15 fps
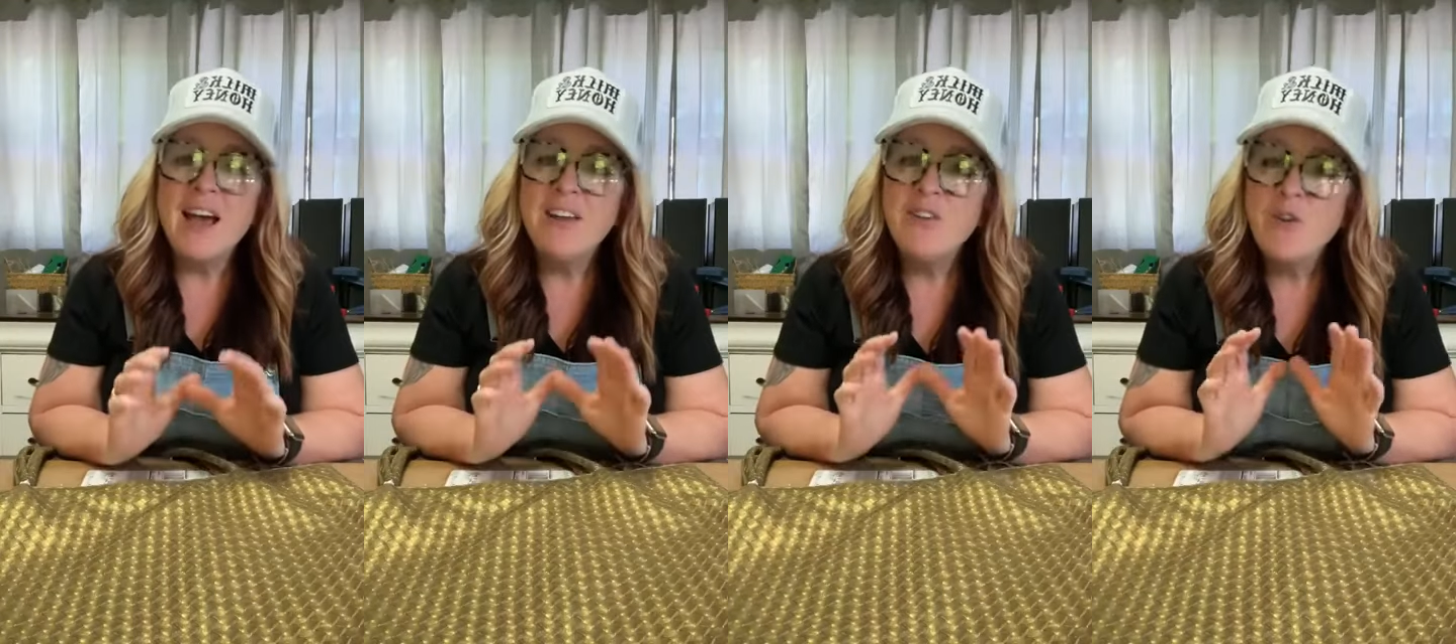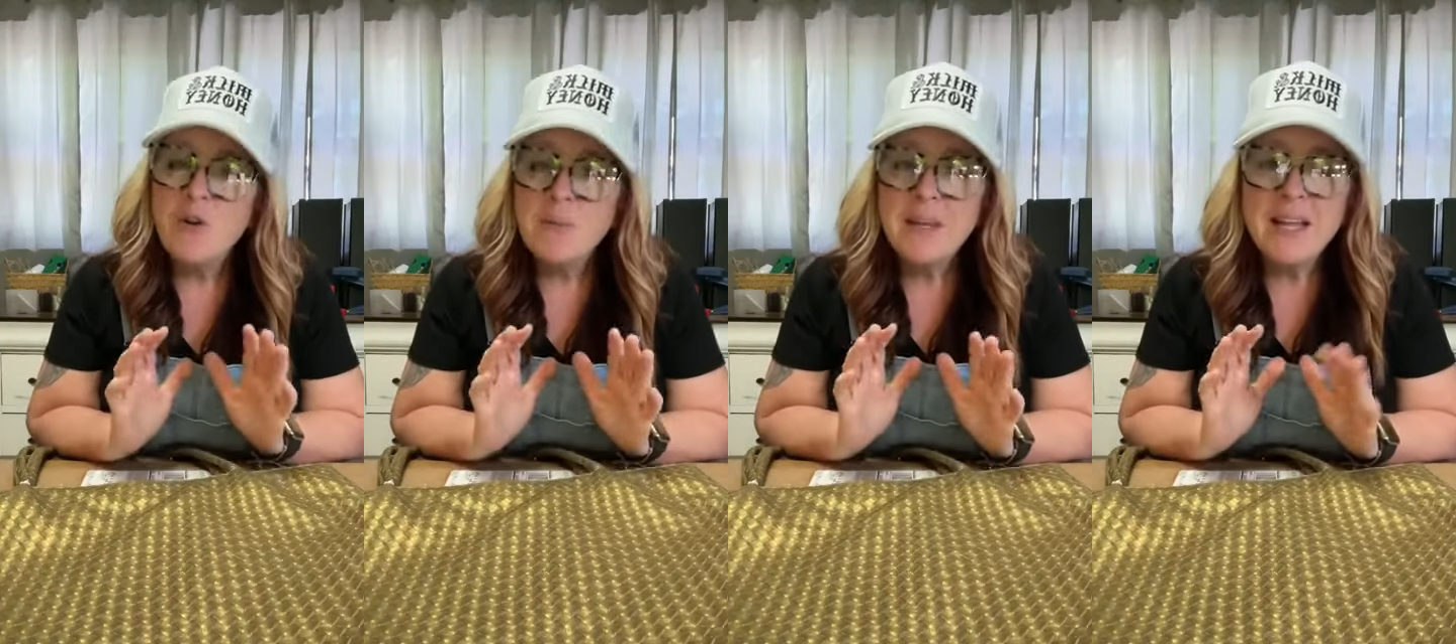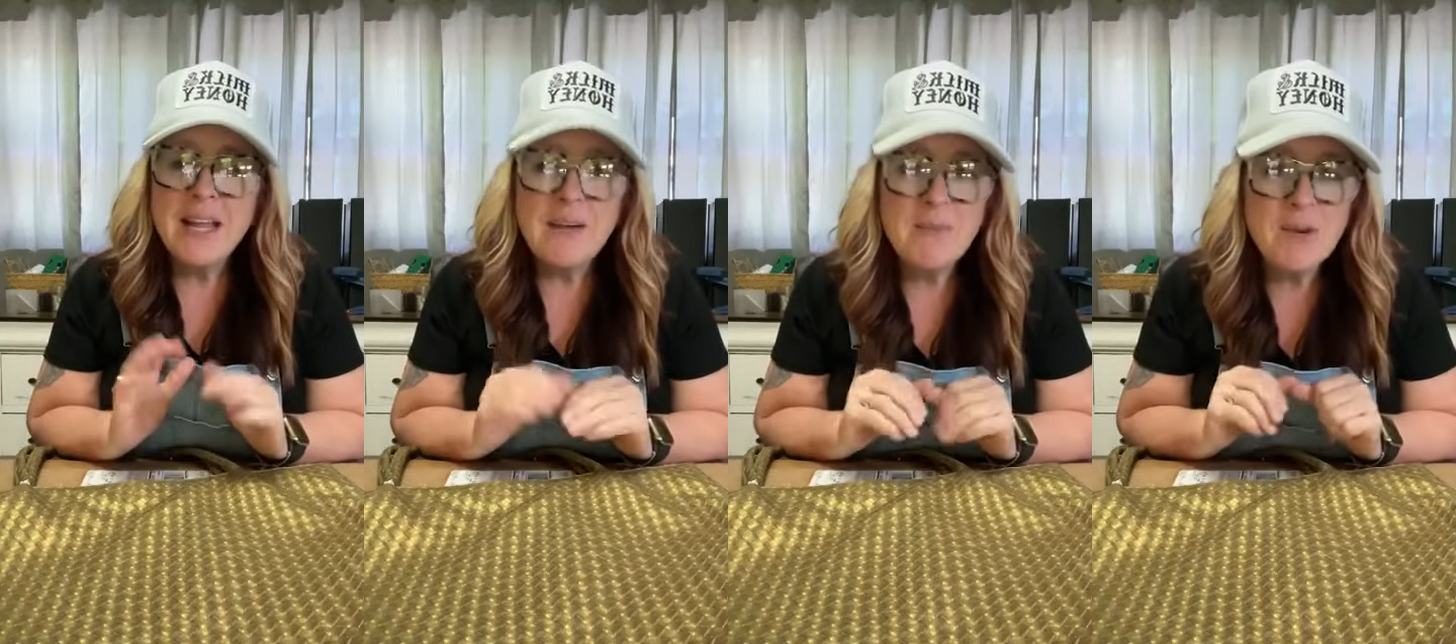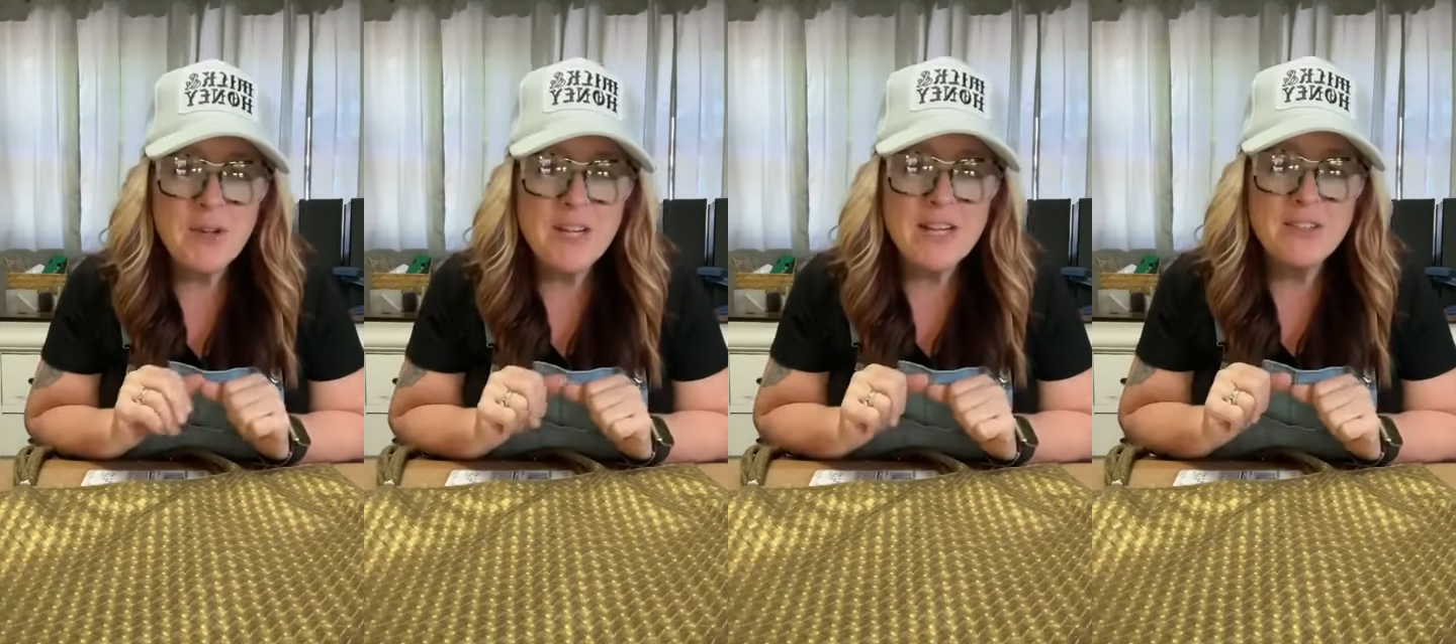Normally
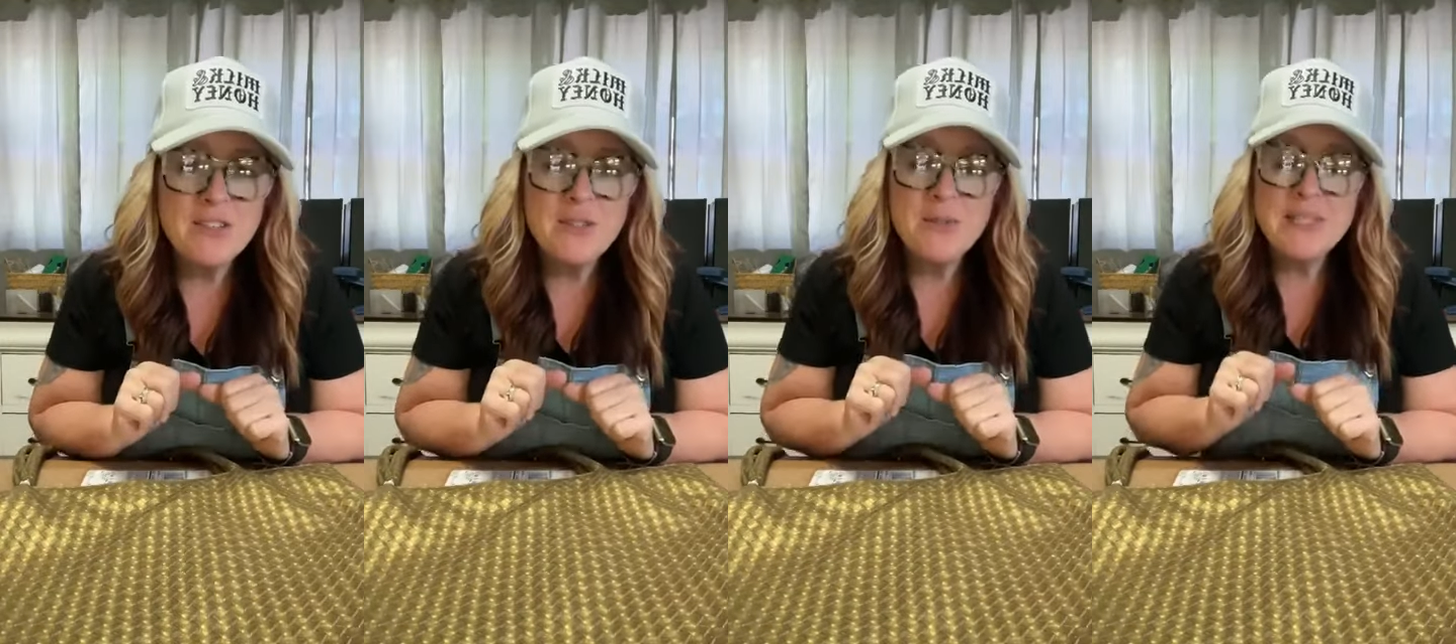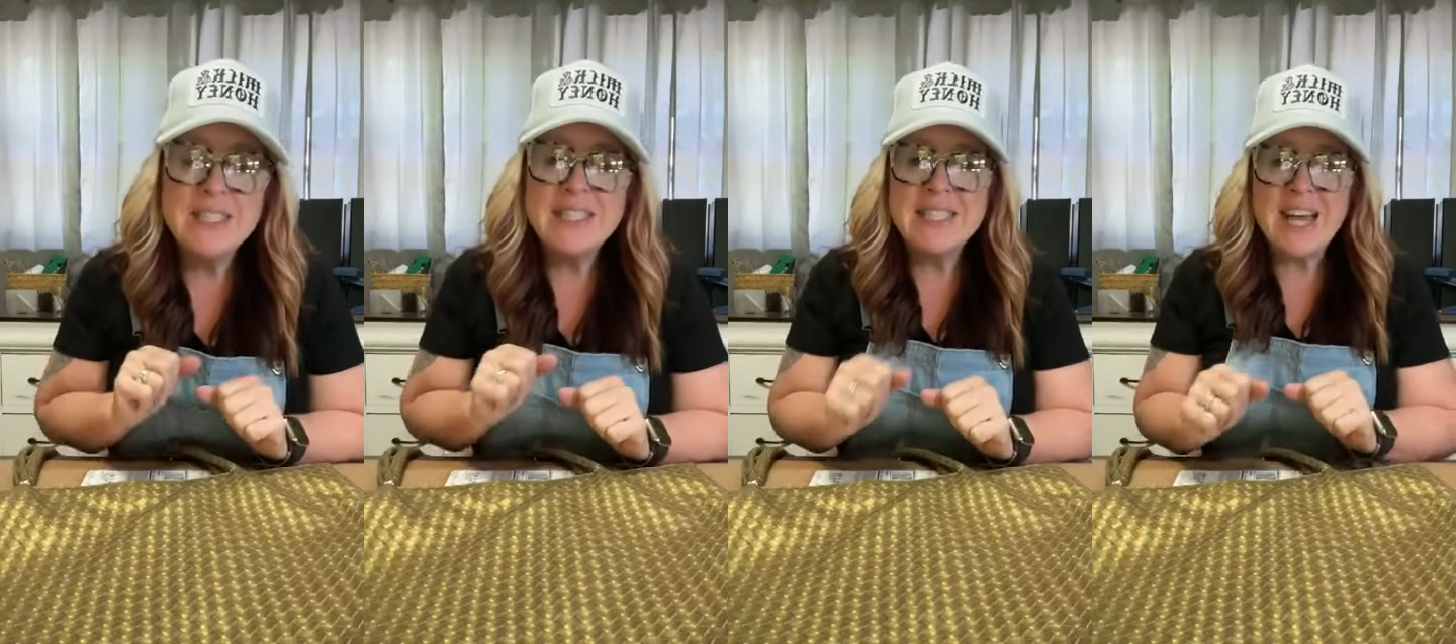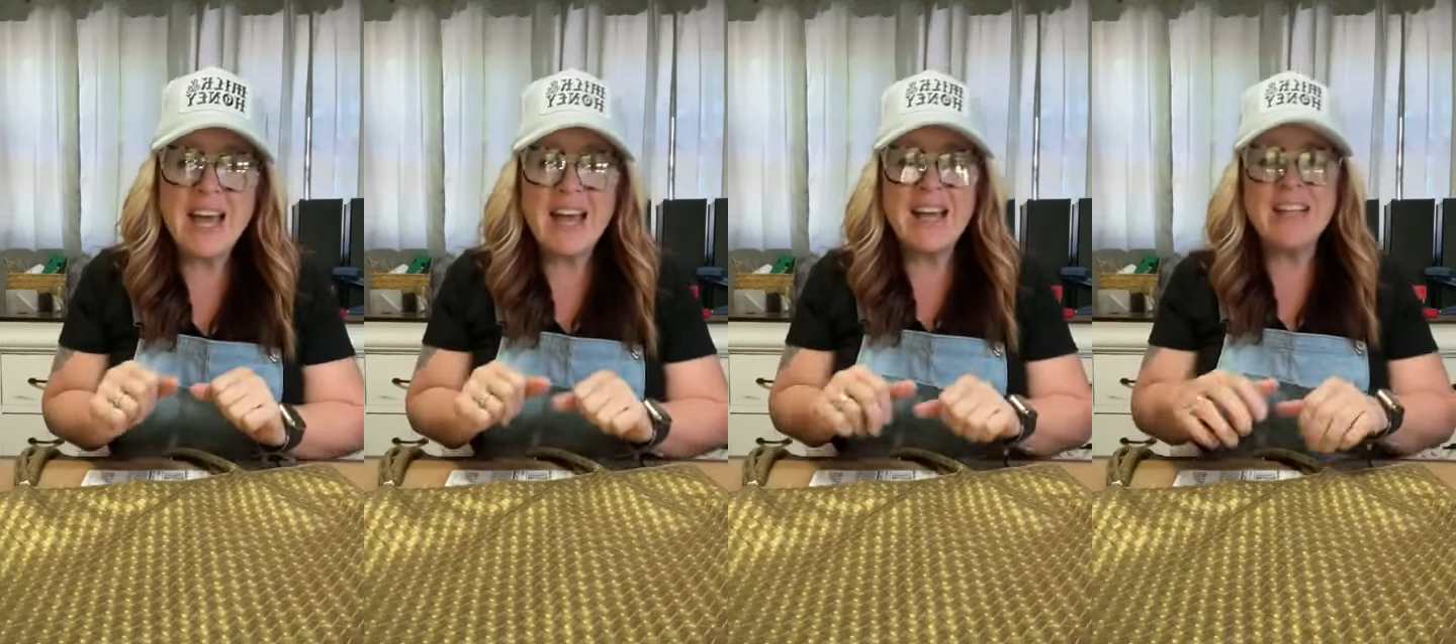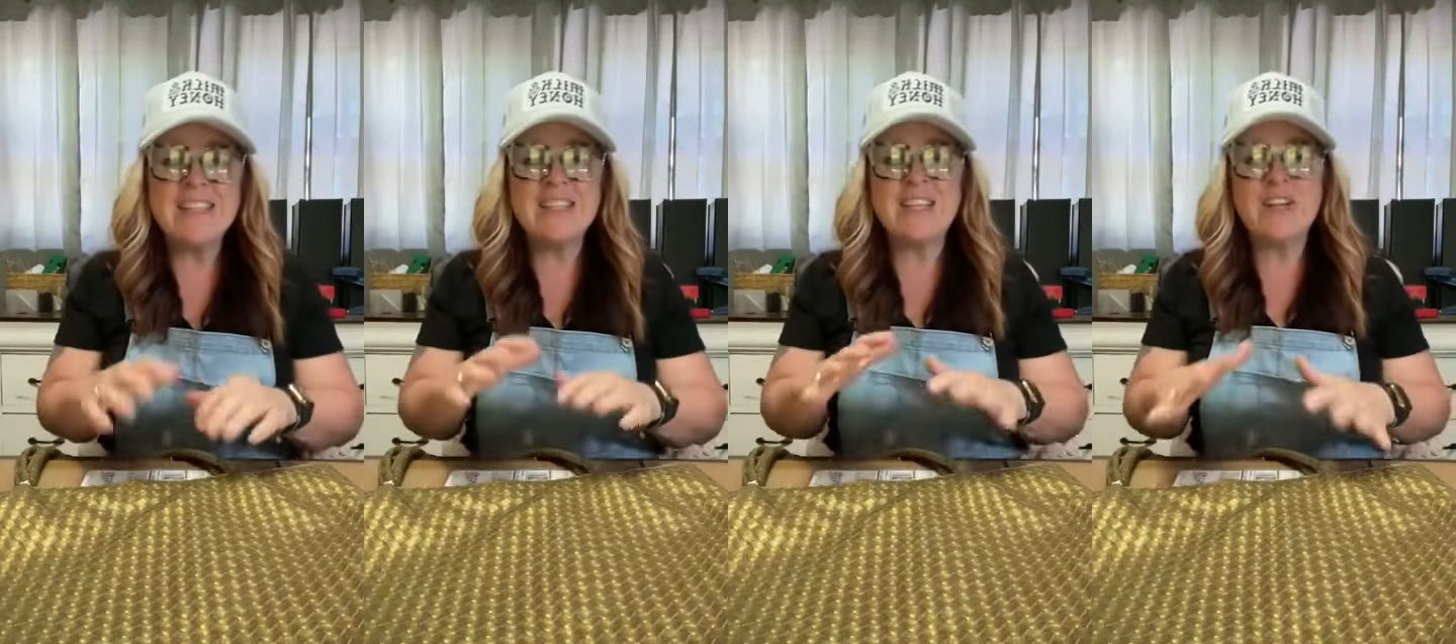I'm on here doing signs